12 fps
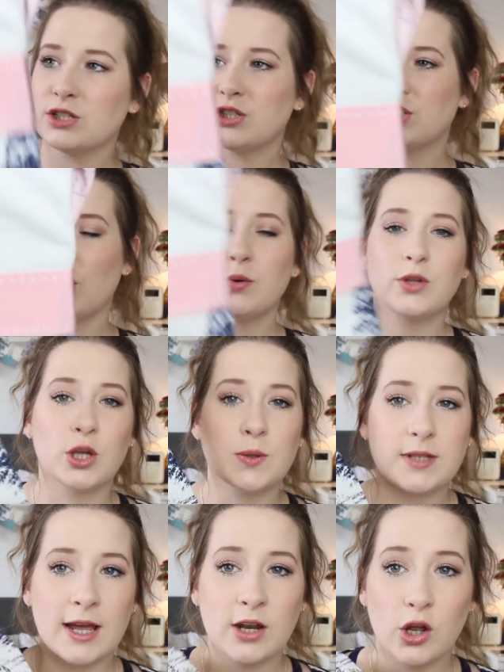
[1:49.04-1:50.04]
So
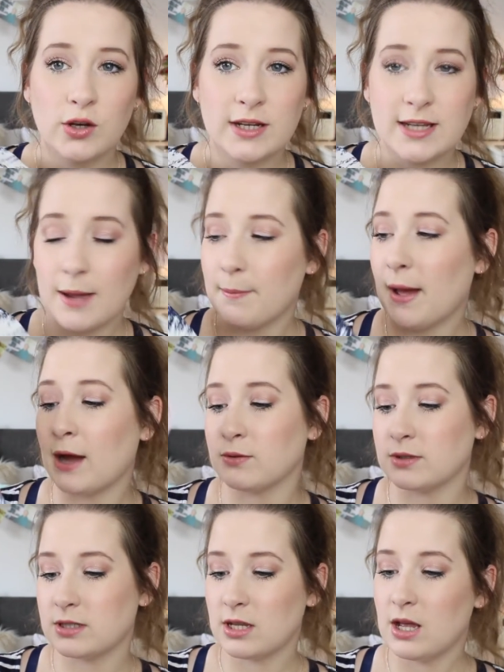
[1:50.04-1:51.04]
cute, and only
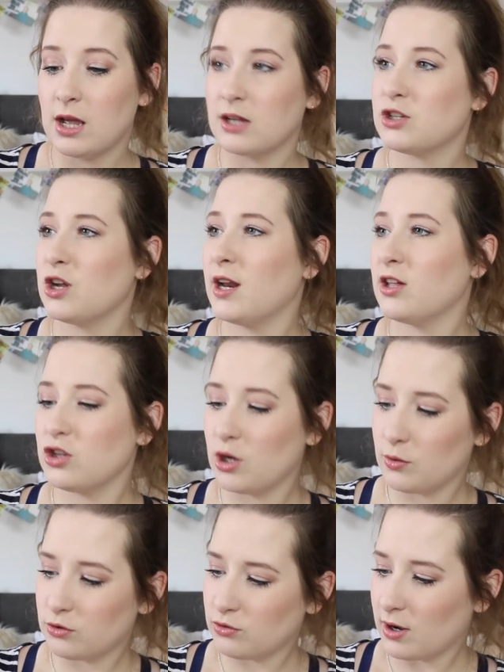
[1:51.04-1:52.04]
£10. Don't actually
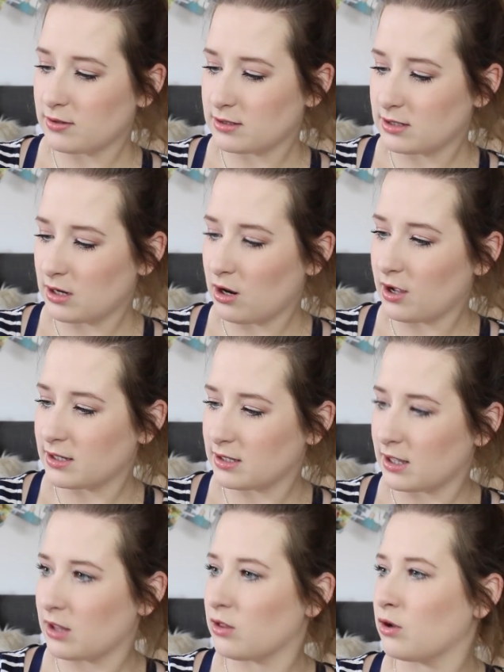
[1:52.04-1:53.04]
know what the trousers are
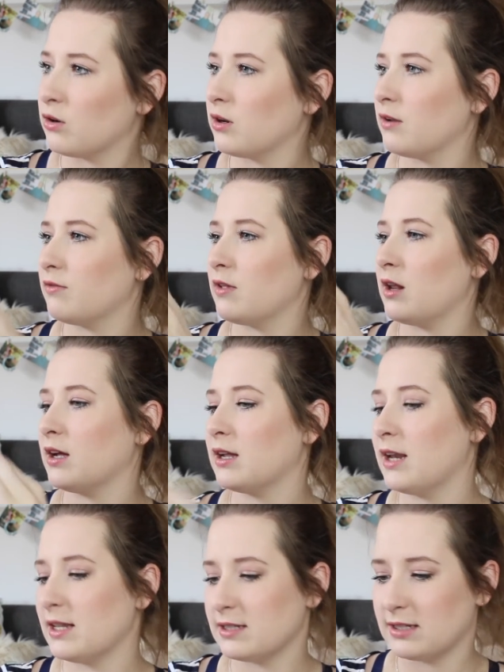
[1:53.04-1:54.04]
like yet though. I don't know if they're like
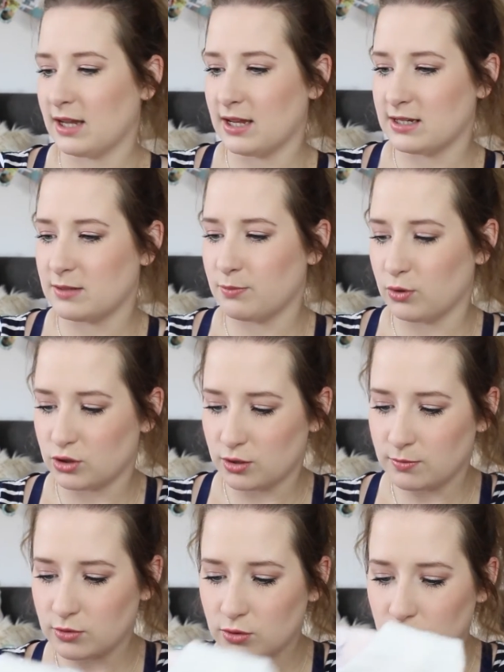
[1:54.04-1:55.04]
elasticated
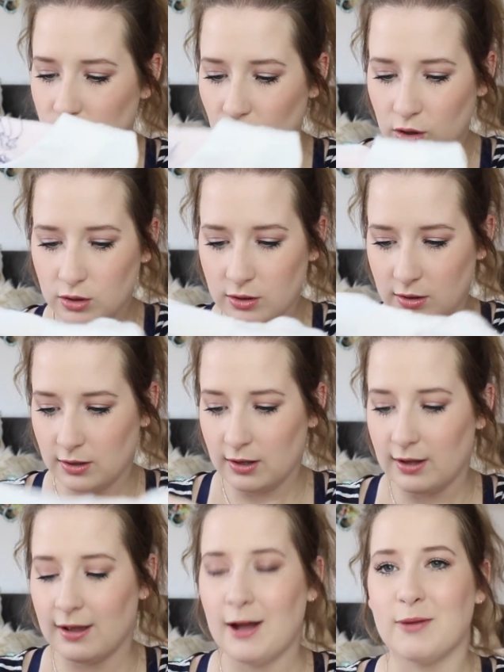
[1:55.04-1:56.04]
bottoms or not.
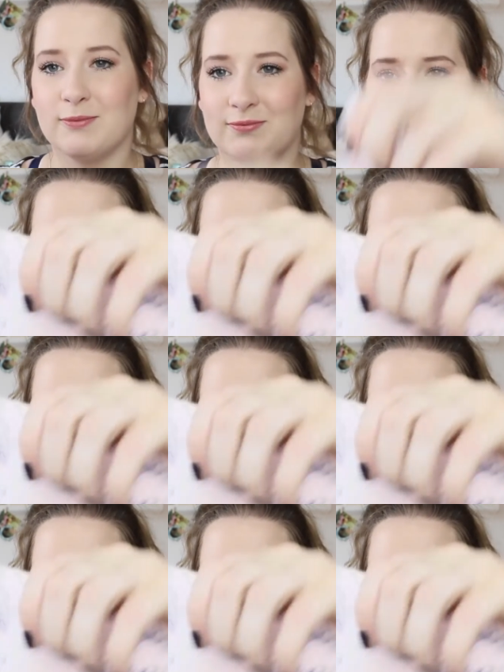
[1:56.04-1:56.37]
Ah,